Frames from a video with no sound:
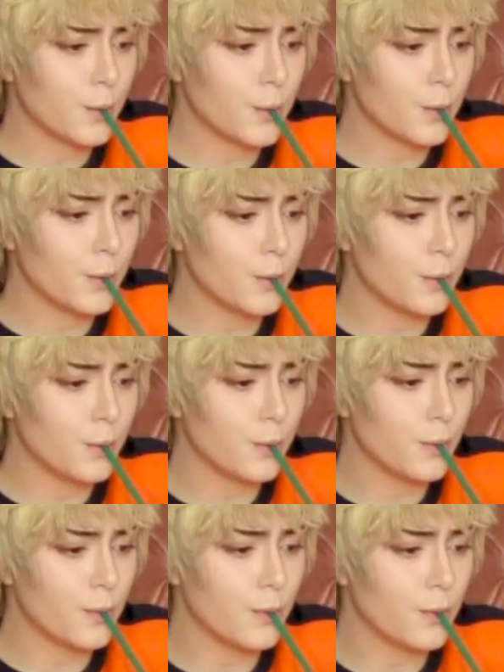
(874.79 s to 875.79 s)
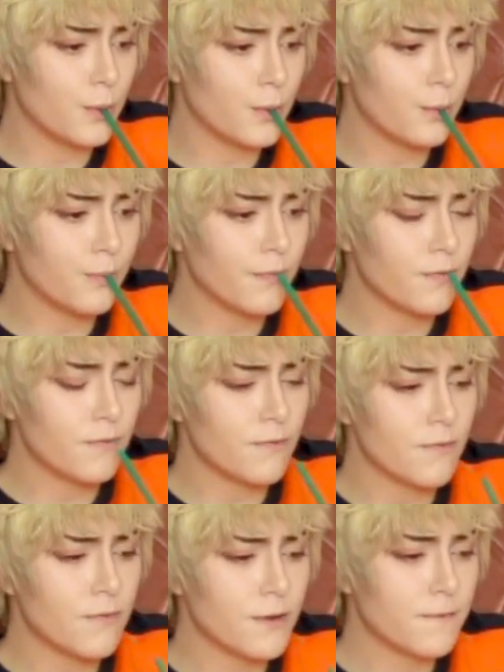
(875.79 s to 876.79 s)

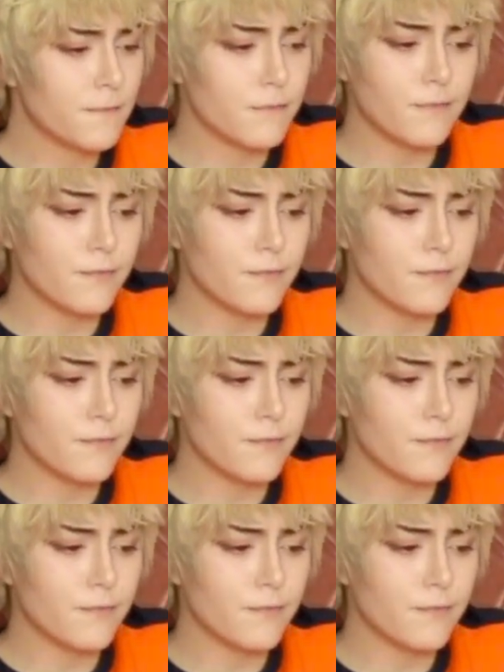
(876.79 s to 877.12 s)
(silent)